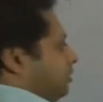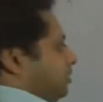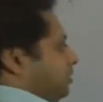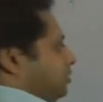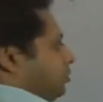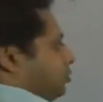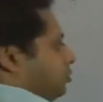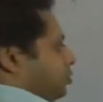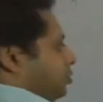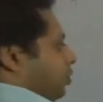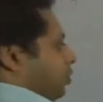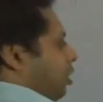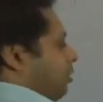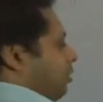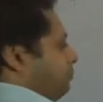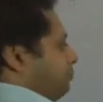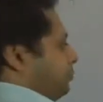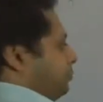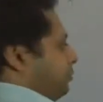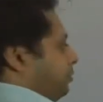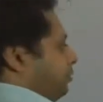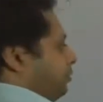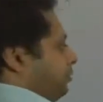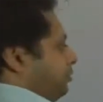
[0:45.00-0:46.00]
So
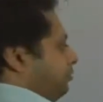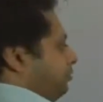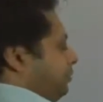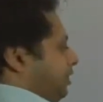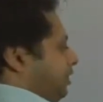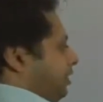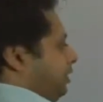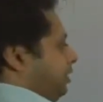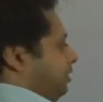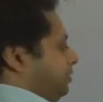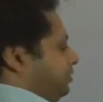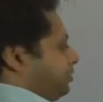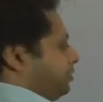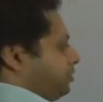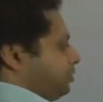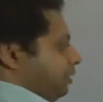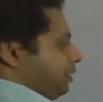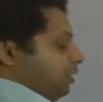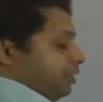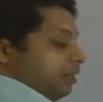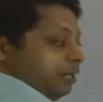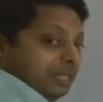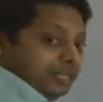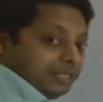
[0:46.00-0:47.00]
soft means
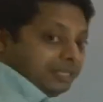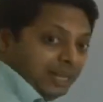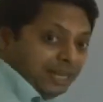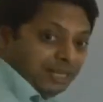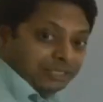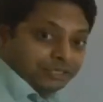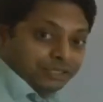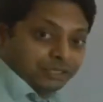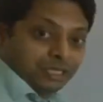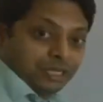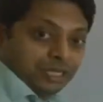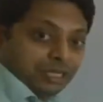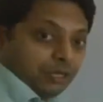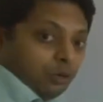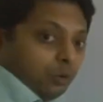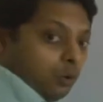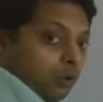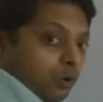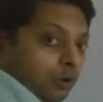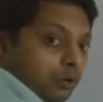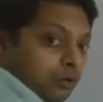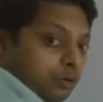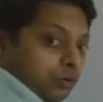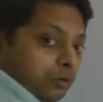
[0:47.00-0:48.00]
it has a
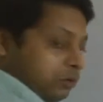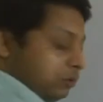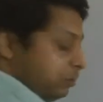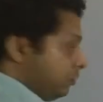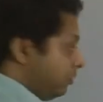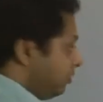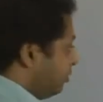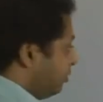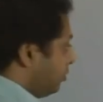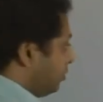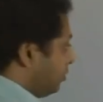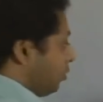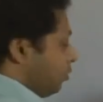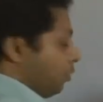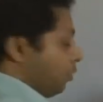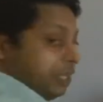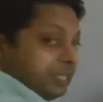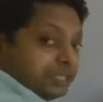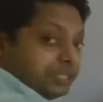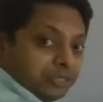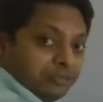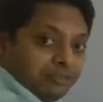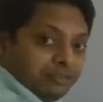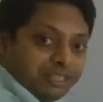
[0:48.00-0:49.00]
low
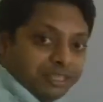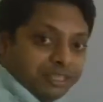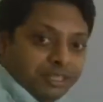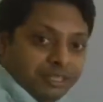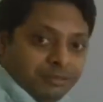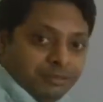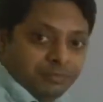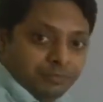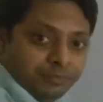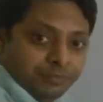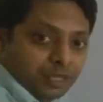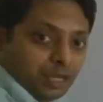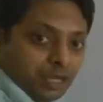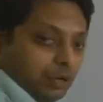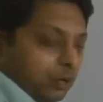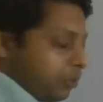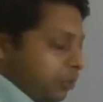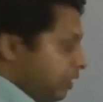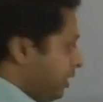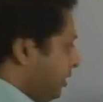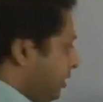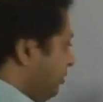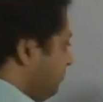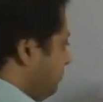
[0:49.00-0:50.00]
coercivity,
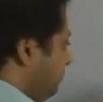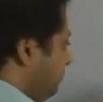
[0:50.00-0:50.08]
okay?